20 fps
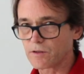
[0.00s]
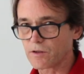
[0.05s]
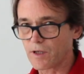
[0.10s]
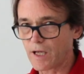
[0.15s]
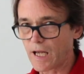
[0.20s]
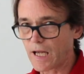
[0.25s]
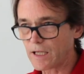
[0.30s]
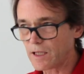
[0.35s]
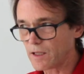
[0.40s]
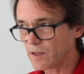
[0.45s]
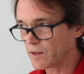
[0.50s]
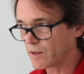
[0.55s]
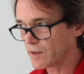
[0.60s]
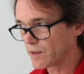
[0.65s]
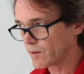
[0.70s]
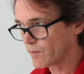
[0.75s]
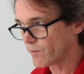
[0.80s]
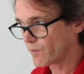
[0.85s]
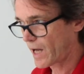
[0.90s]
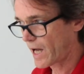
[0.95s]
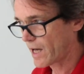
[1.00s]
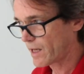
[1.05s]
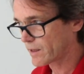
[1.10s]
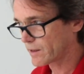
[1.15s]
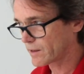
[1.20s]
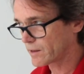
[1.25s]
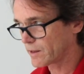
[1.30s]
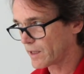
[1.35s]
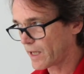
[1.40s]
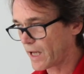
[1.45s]
into any
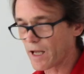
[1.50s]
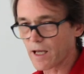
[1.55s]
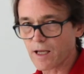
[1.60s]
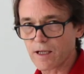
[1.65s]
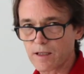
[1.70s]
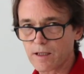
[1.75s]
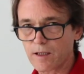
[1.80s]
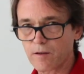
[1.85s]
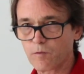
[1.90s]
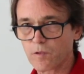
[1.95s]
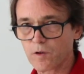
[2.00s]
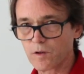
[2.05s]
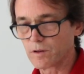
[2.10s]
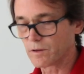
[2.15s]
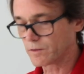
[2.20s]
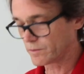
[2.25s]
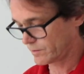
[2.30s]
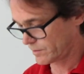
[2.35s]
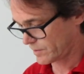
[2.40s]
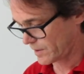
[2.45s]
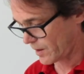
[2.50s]
Mac and it will